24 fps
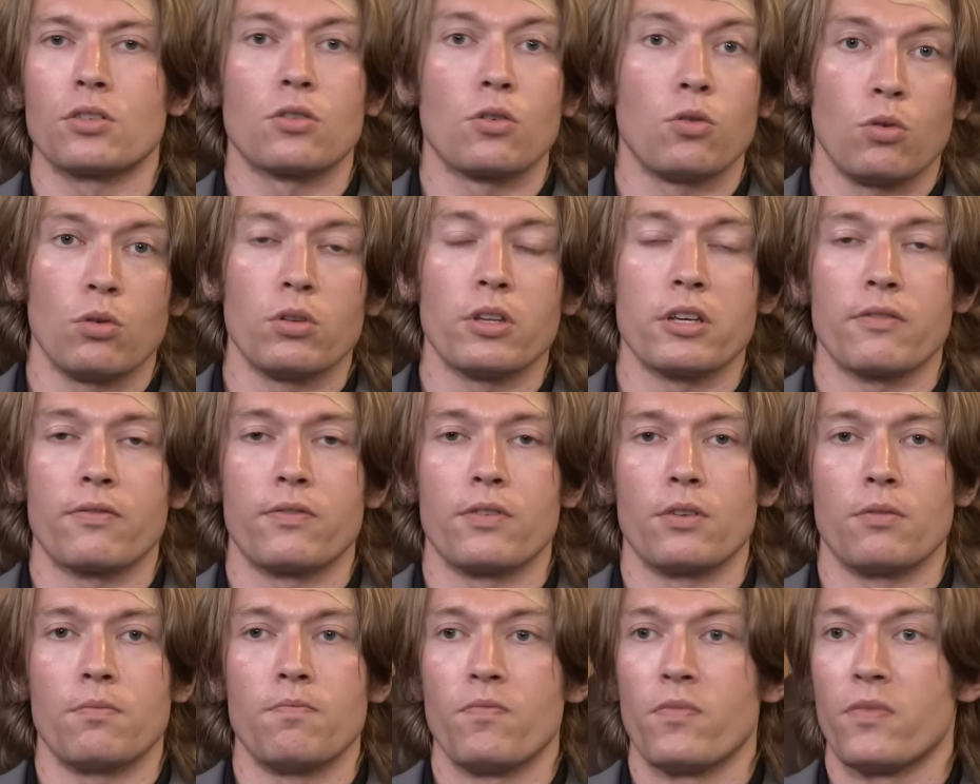calling
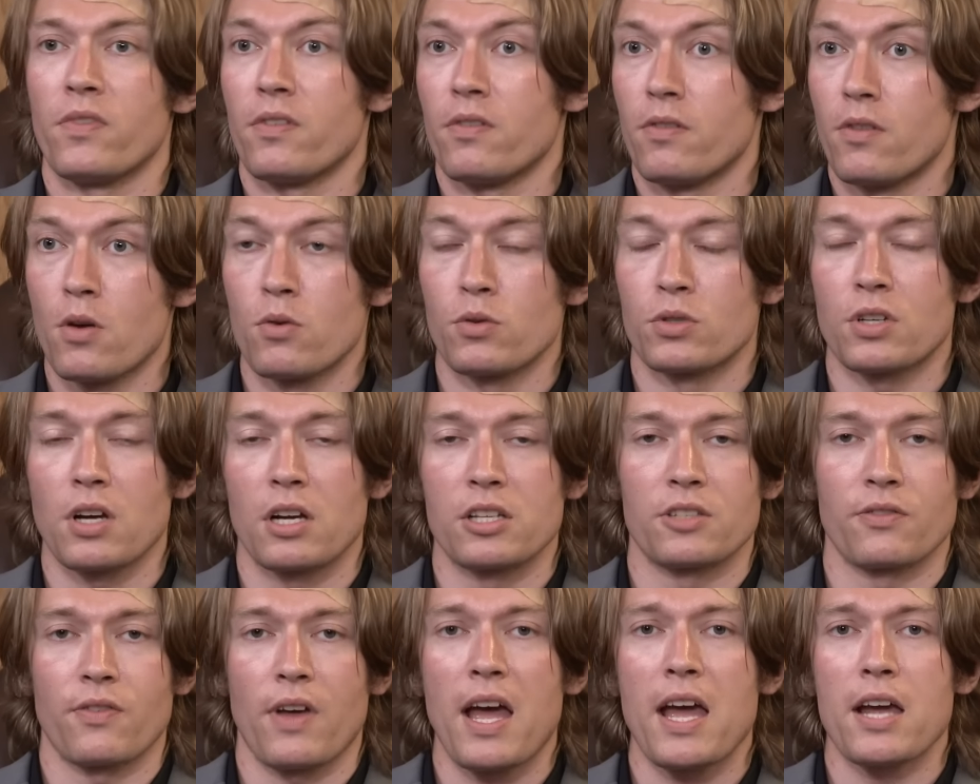for those
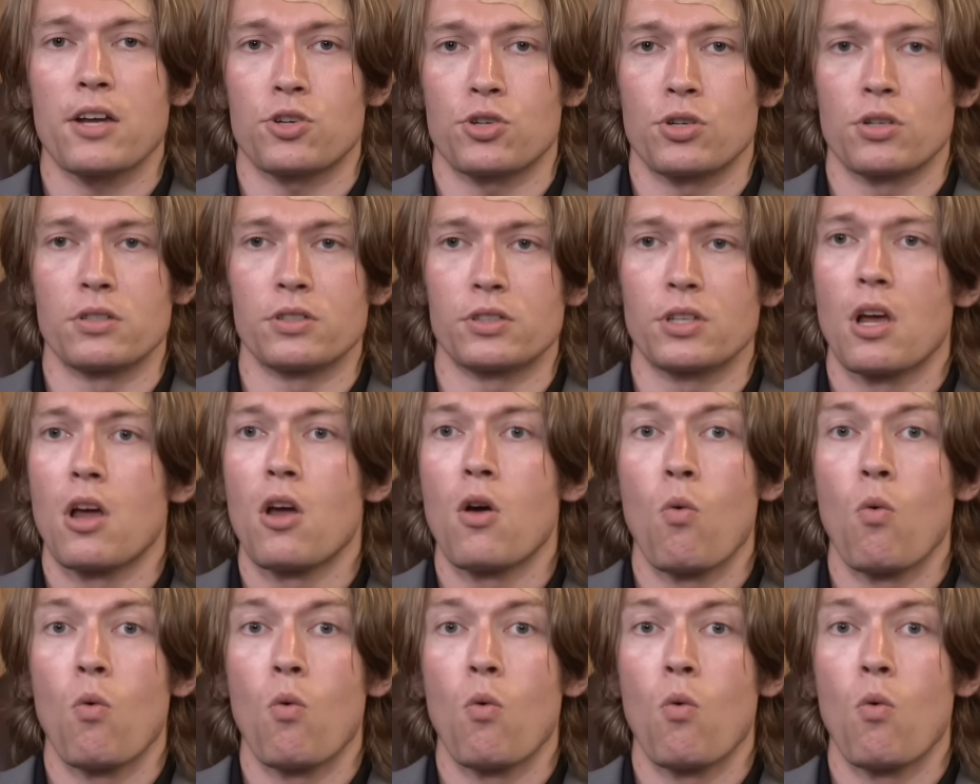kinds of actions,